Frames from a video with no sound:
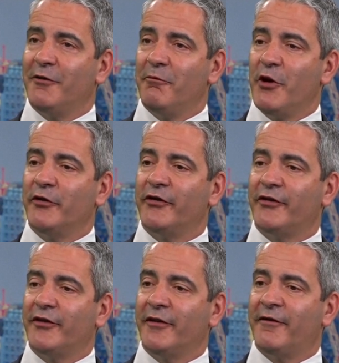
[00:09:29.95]

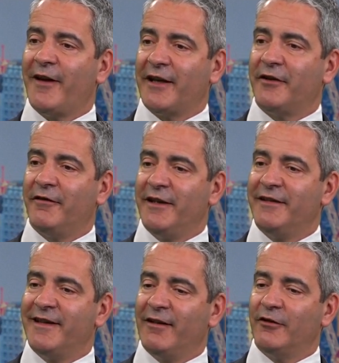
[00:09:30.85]
most effectively
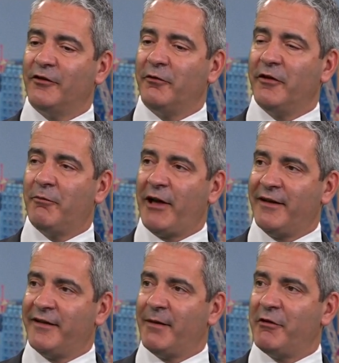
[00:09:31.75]
dealt with the
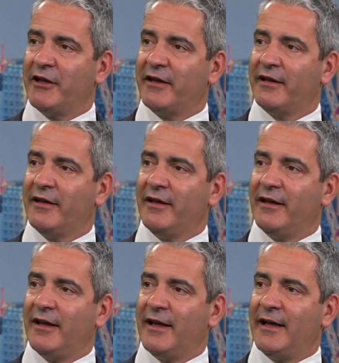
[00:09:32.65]
pandemic
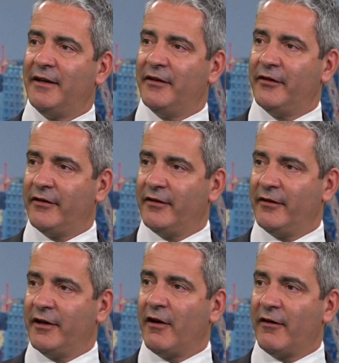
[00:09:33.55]
and
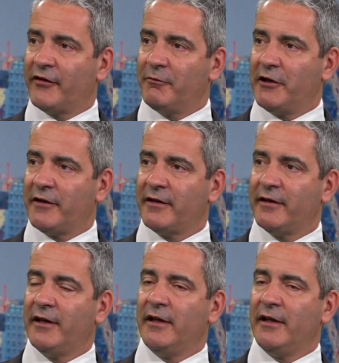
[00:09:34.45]
the aftermath.